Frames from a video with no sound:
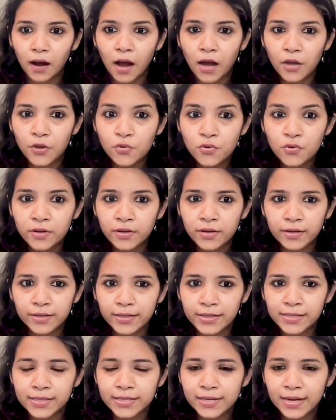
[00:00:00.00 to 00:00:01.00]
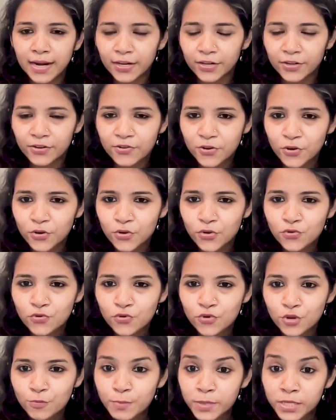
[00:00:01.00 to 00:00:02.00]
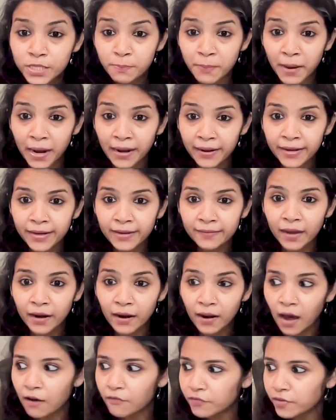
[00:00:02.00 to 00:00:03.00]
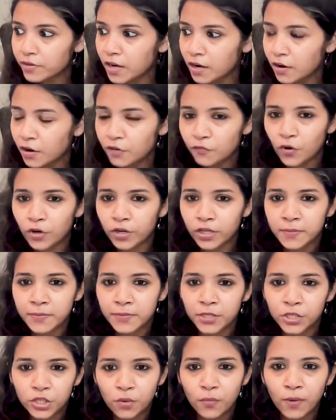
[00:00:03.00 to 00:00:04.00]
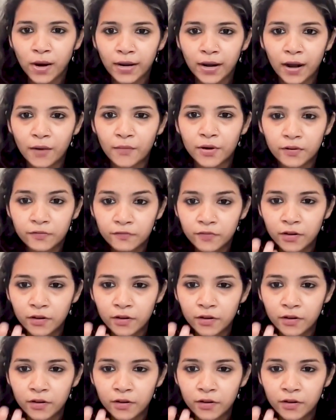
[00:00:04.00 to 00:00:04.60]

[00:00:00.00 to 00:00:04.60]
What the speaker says: are you crazy? Like, you could be spending that half an hour, 40 minutes or 1 hour